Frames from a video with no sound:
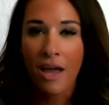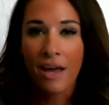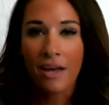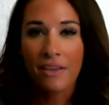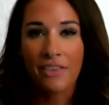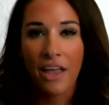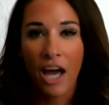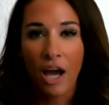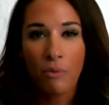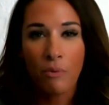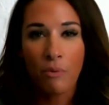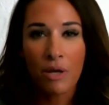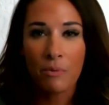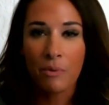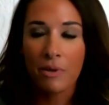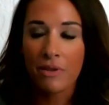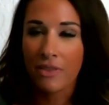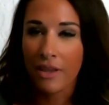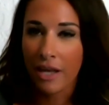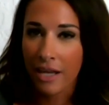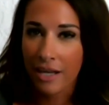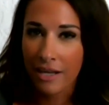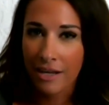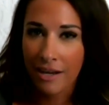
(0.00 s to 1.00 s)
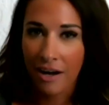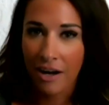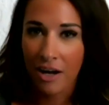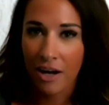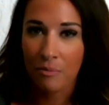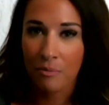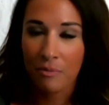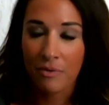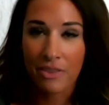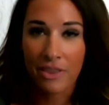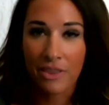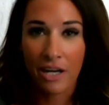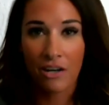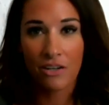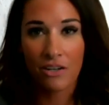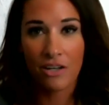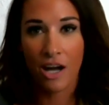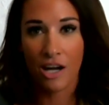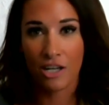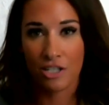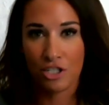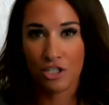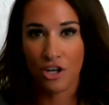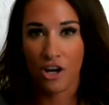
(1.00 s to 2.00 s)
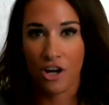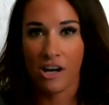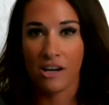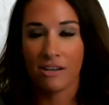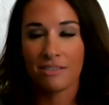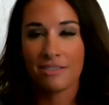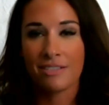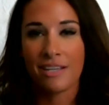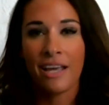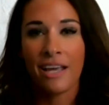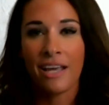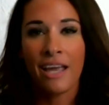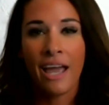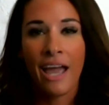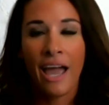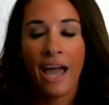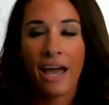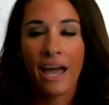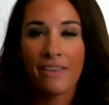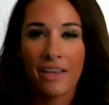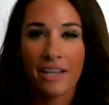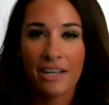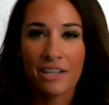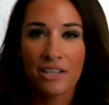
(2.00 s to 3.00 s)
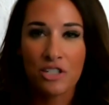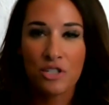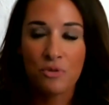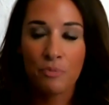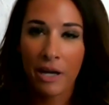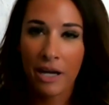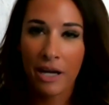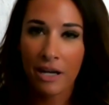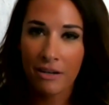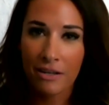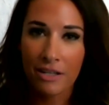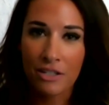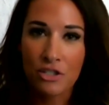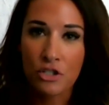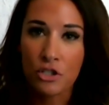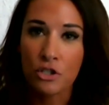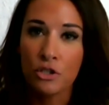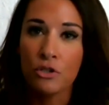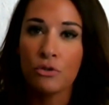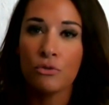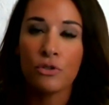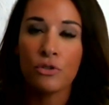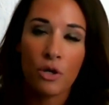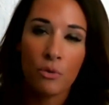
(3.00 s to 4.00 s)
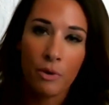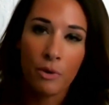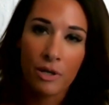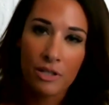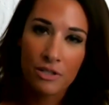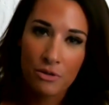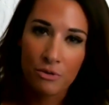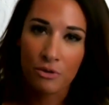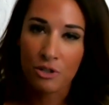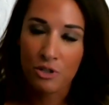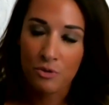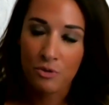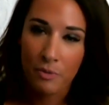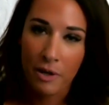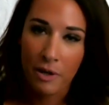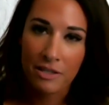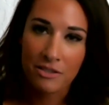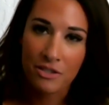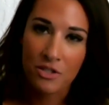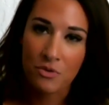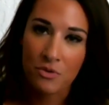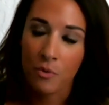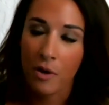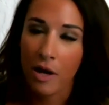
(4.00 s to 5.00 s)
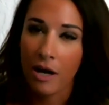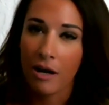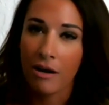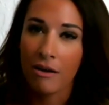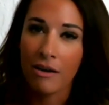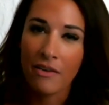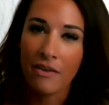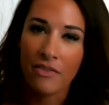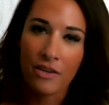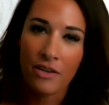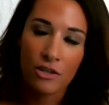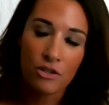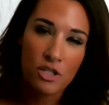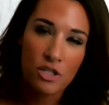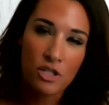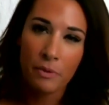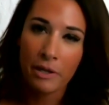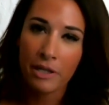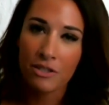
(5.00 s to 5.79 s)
That way, when they come, they're not shocked. And then as parents, you know what to expect as well. And then it'll just make a